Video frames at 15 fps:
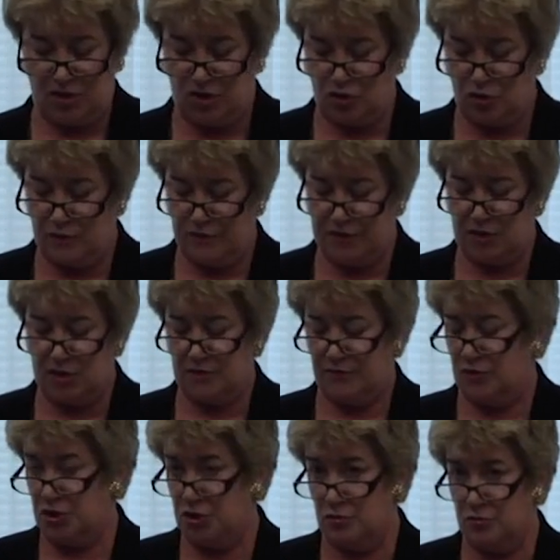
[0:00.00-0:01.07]
to services
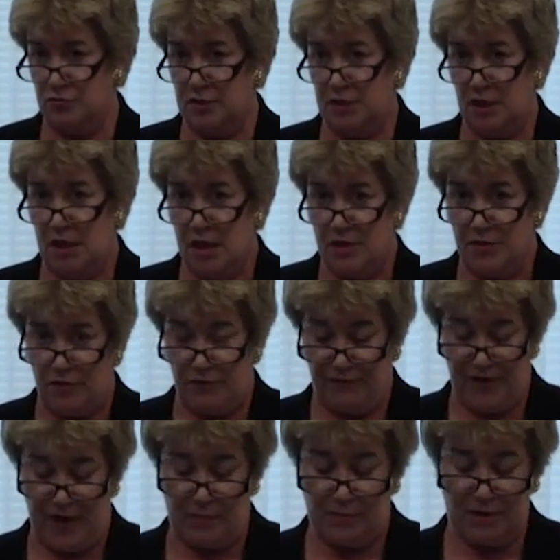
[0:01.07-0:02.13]
for children, their
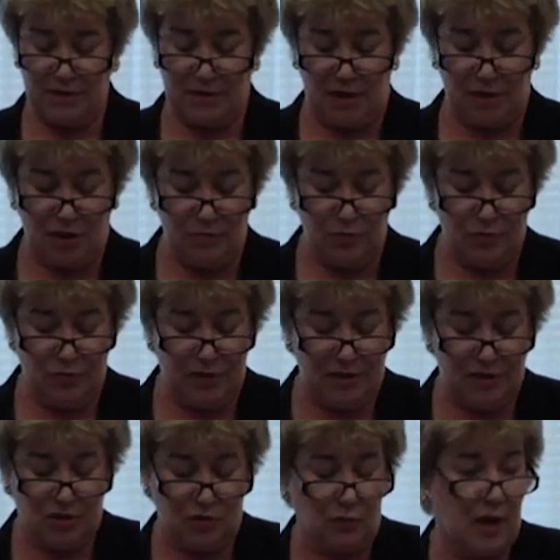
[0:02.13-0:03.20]
families, and
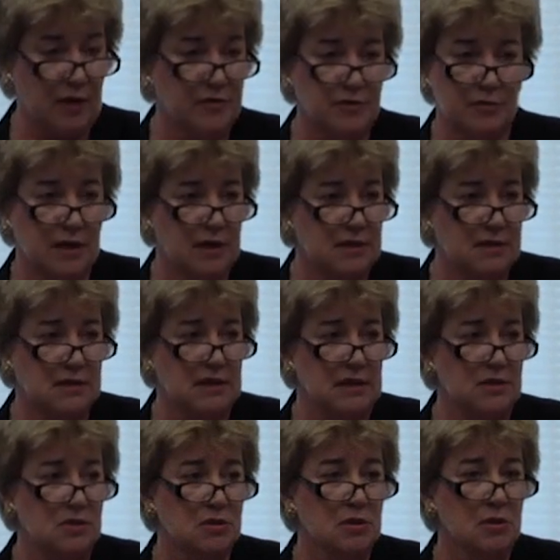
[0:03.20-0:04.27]
communities throughout the United
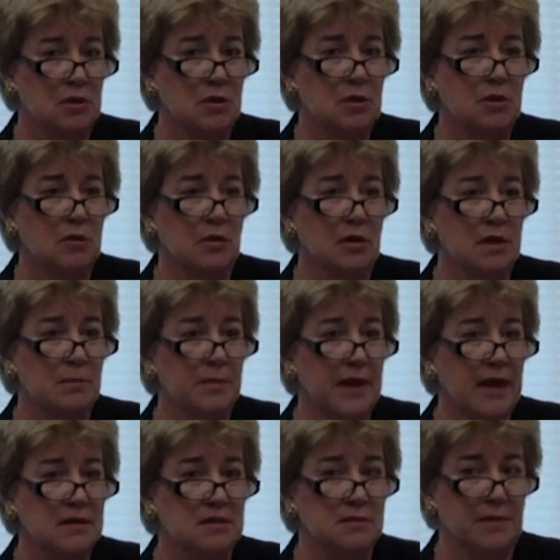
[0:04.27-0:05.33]
States who are
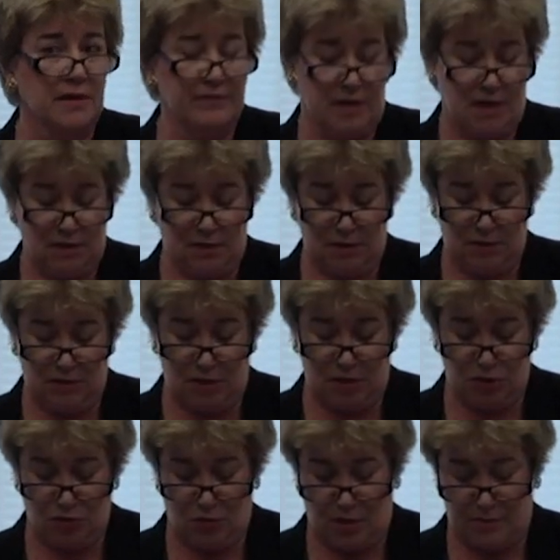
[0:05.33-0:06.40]
impacted by violence
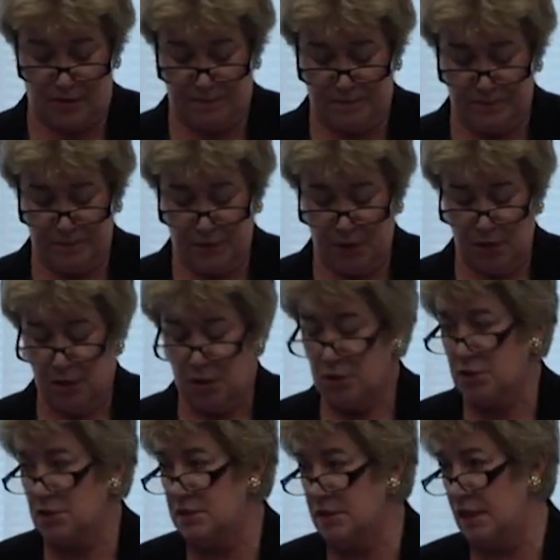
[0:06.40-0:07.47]
and trauma.
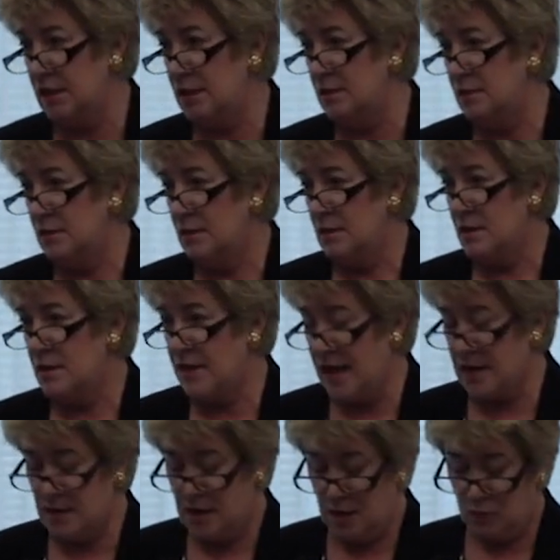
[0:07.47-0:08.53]
Today,
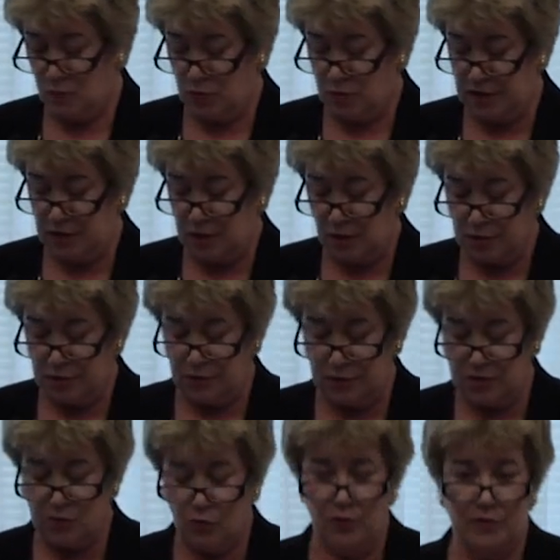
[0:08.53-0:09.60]
that network
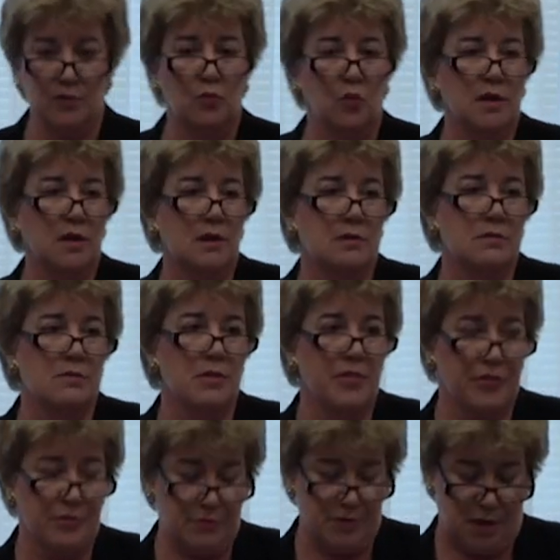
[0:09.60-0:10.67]
includes more than
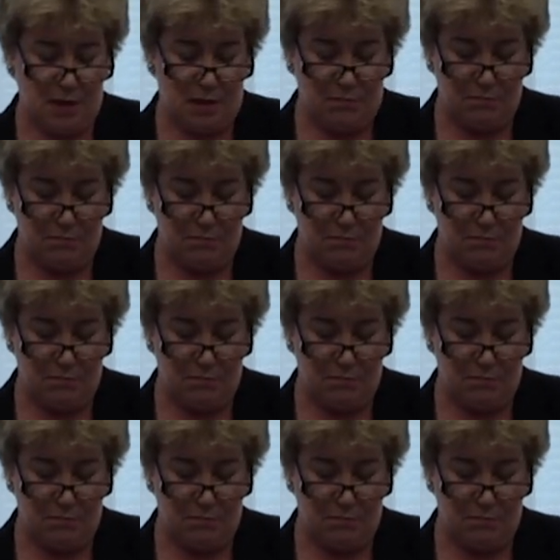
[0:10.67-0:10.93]
130